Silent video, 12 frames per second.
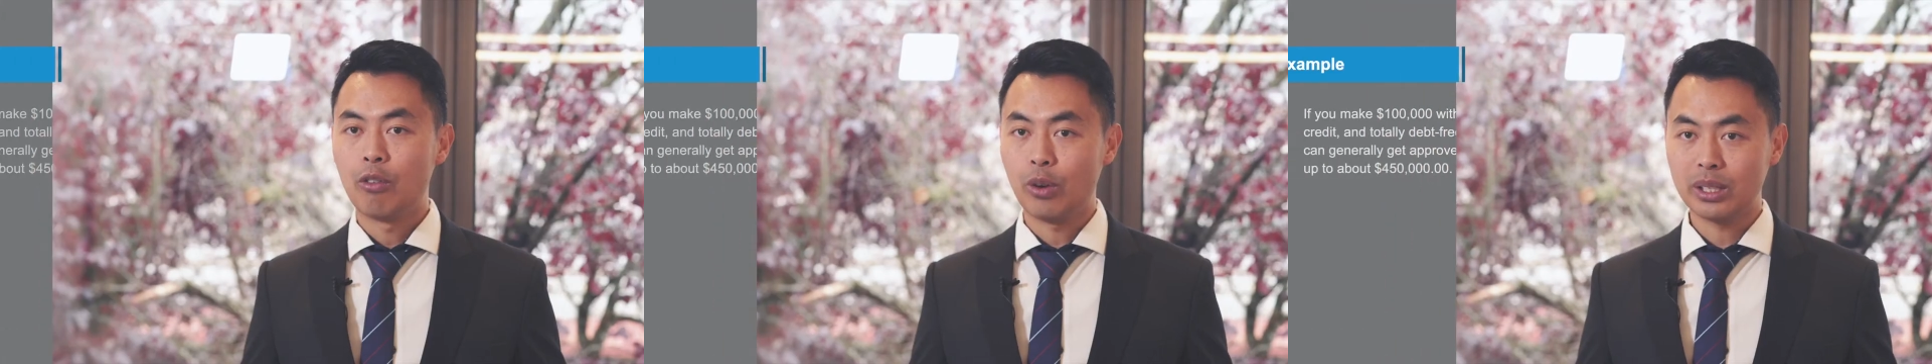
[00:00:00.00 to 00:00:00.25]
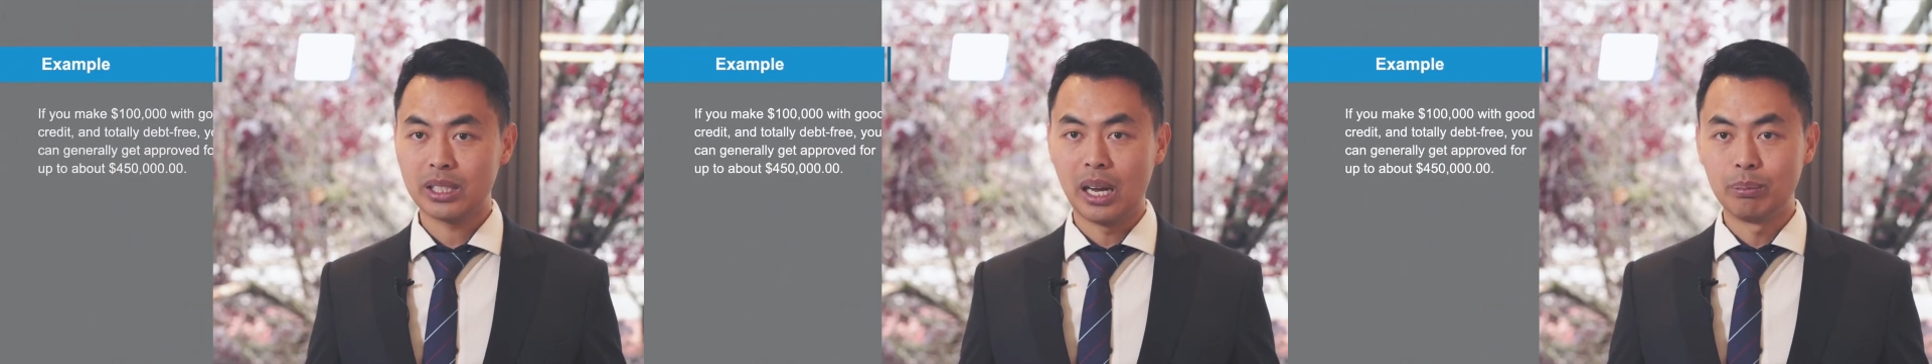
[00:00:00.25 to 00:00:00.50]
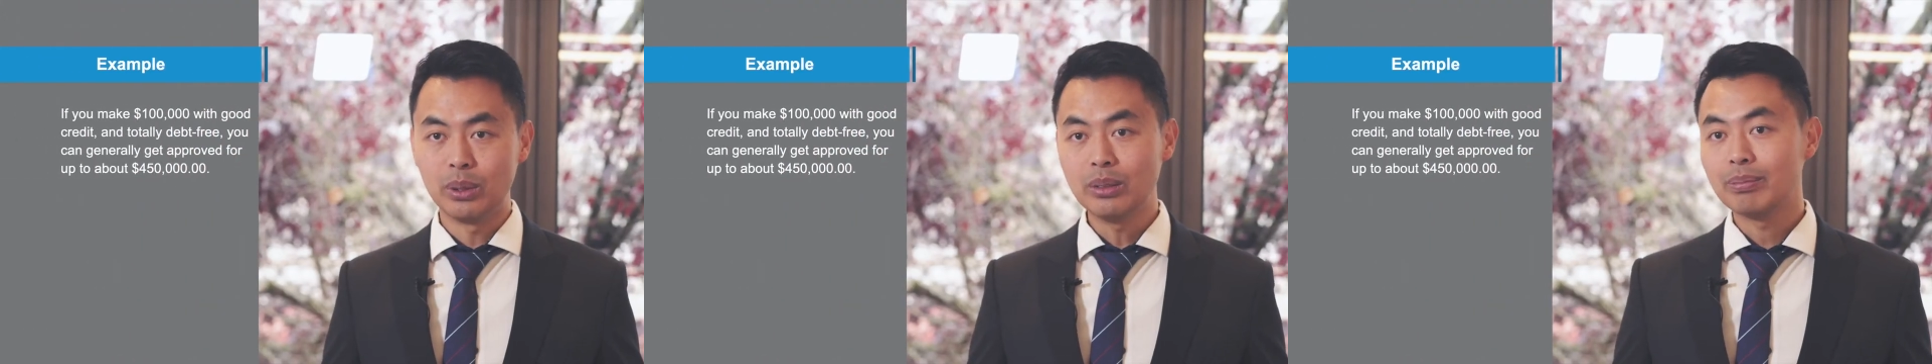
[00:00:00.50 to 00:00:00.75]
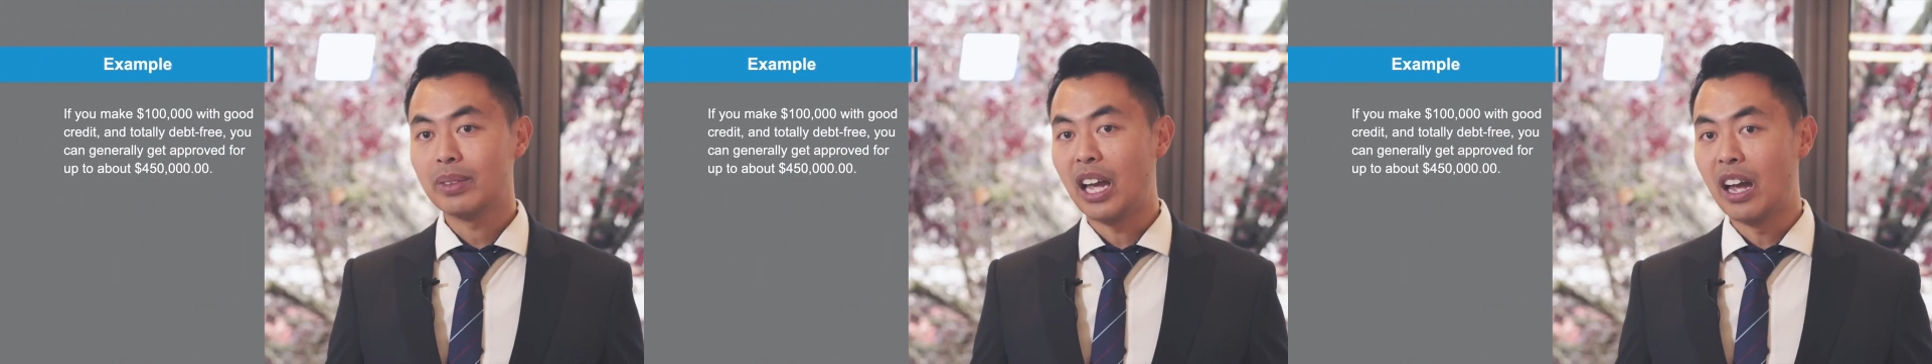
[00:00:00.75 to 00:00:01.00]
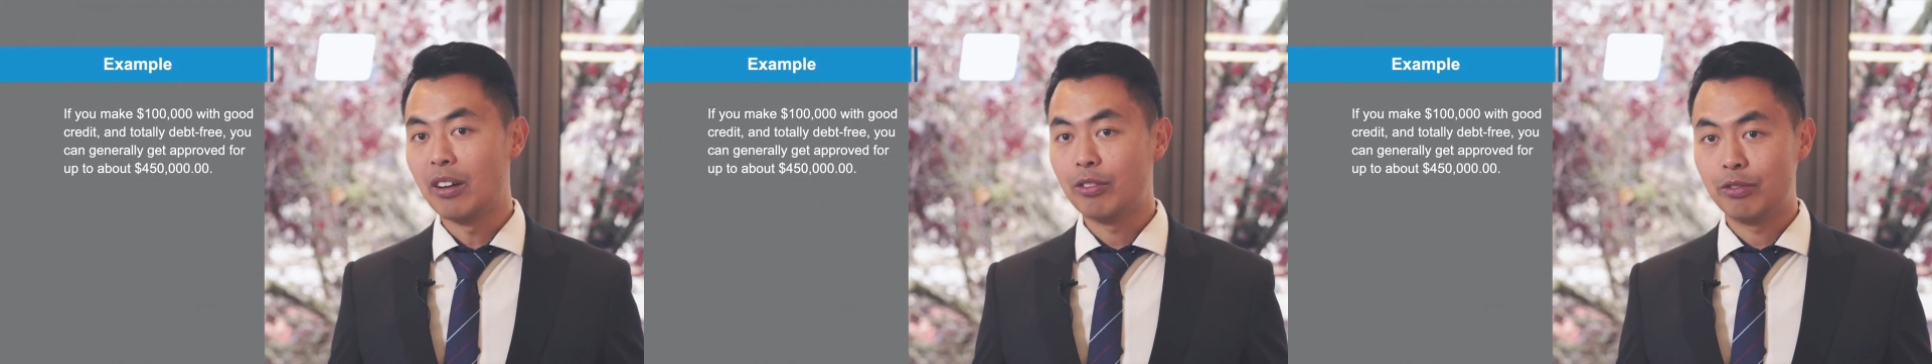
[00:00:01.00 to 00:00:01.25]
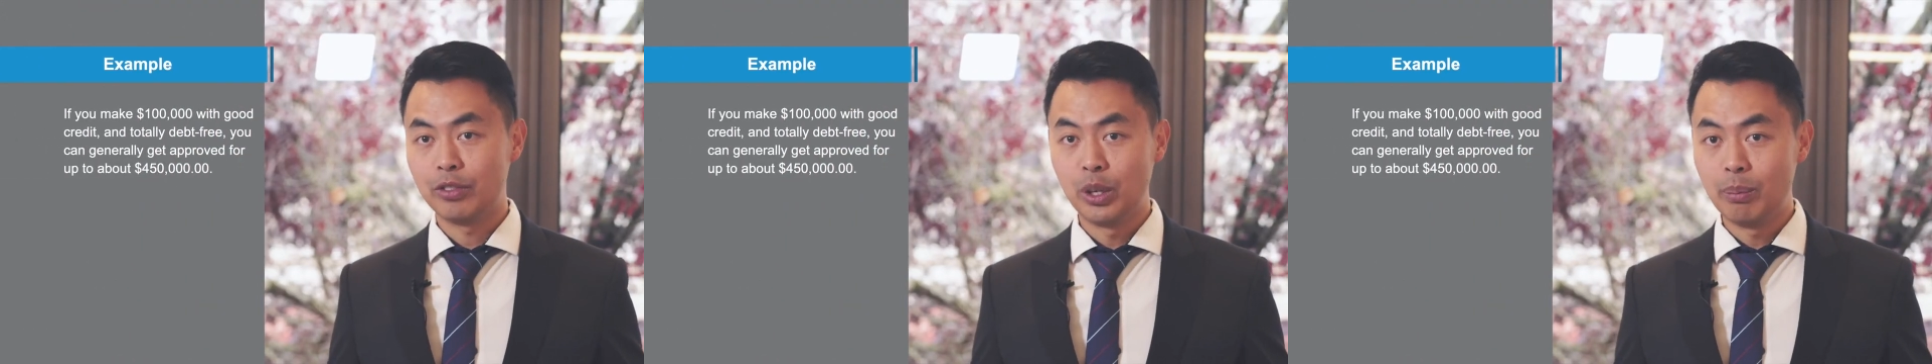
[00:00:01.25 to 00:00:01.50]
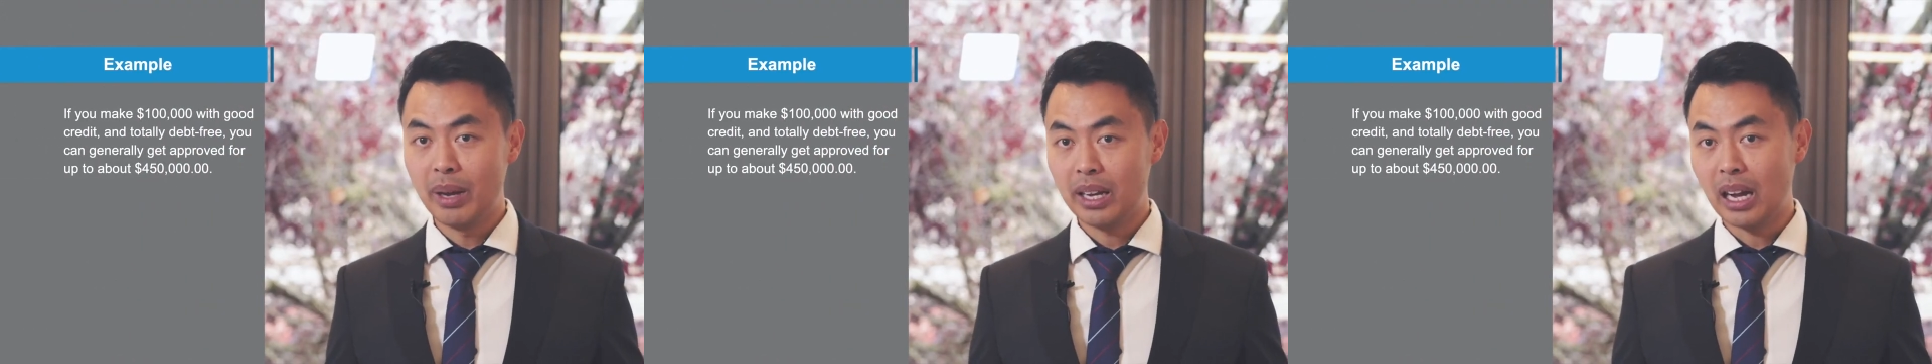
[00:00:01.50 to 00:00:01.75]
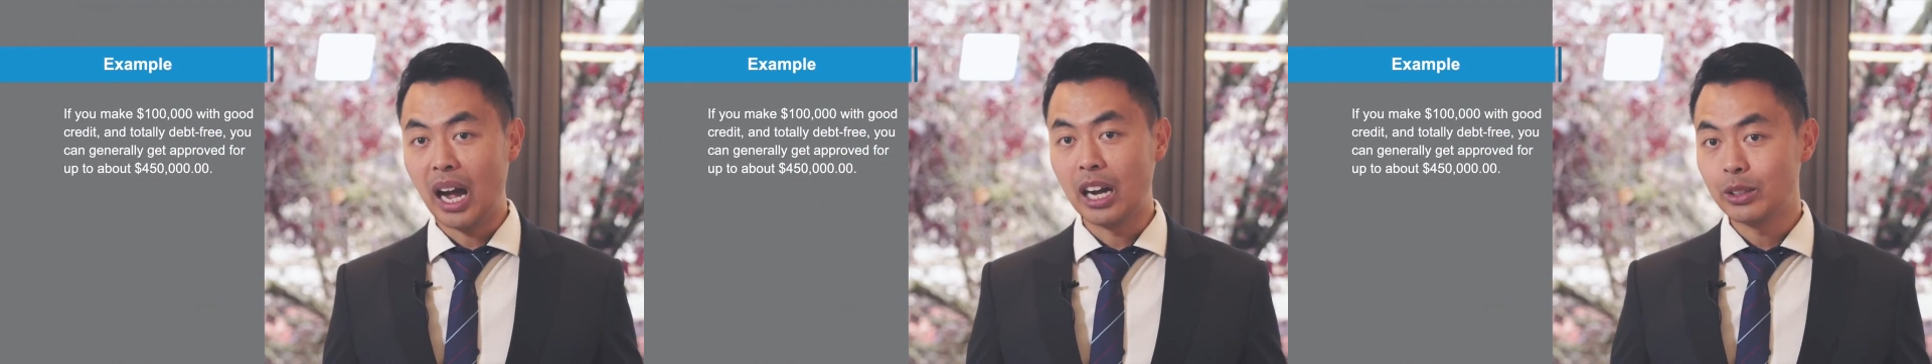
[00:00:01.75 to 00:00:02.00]
For example, if you
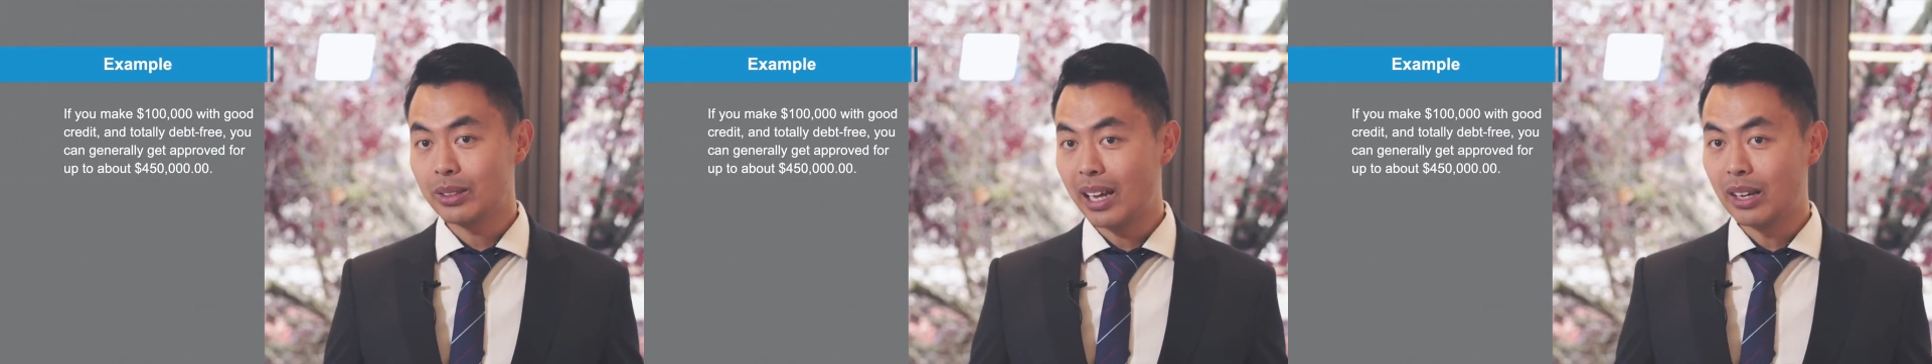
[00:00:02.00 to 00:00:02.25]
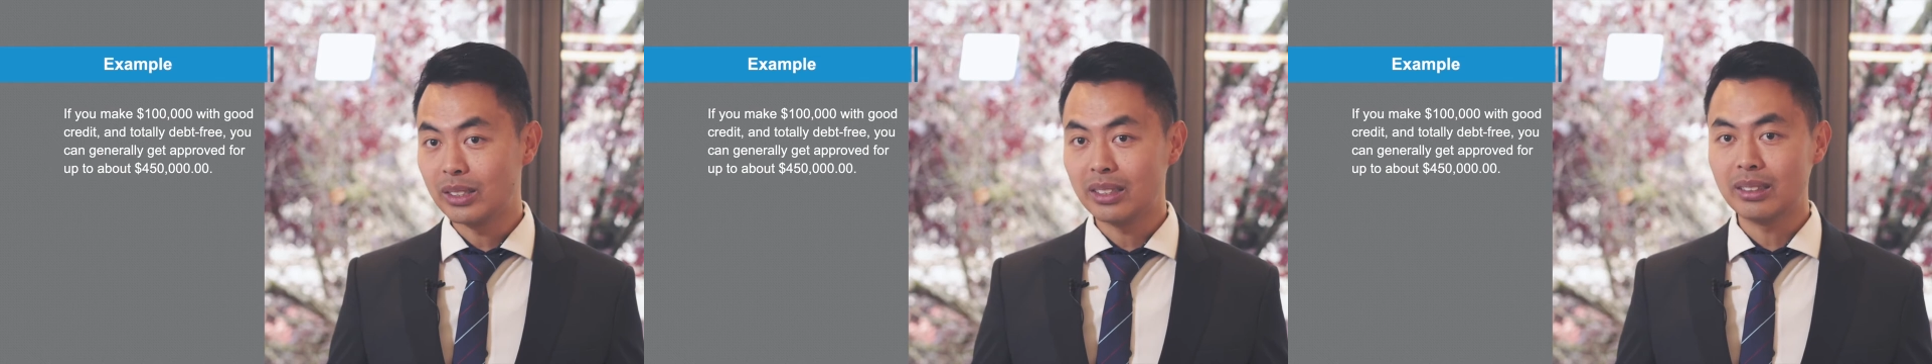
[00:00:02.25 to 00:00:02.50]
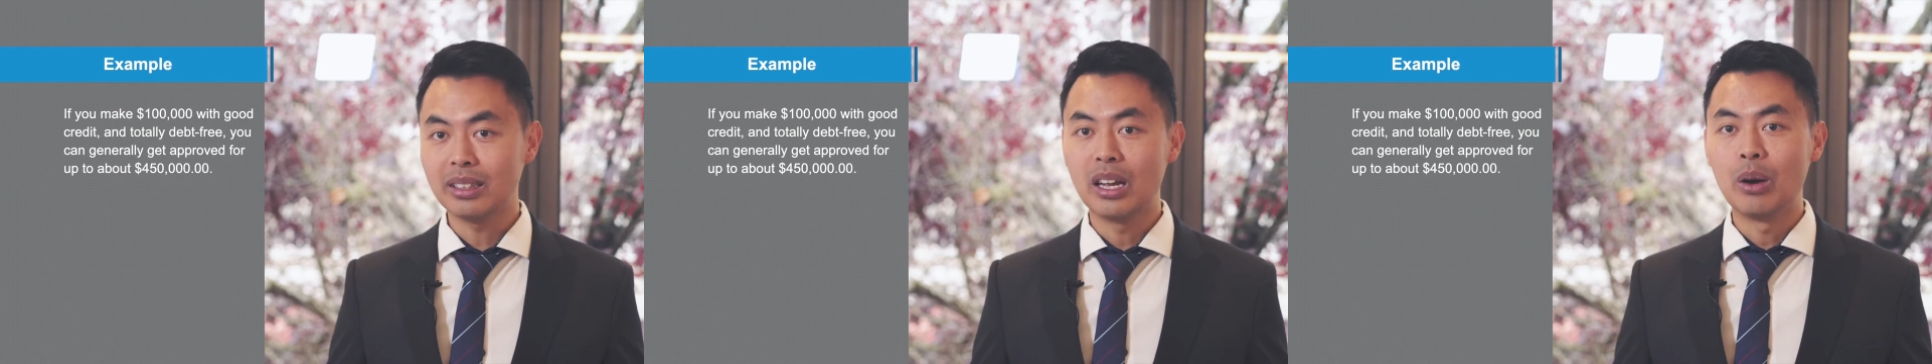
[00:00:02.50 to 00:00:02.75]
make 100,000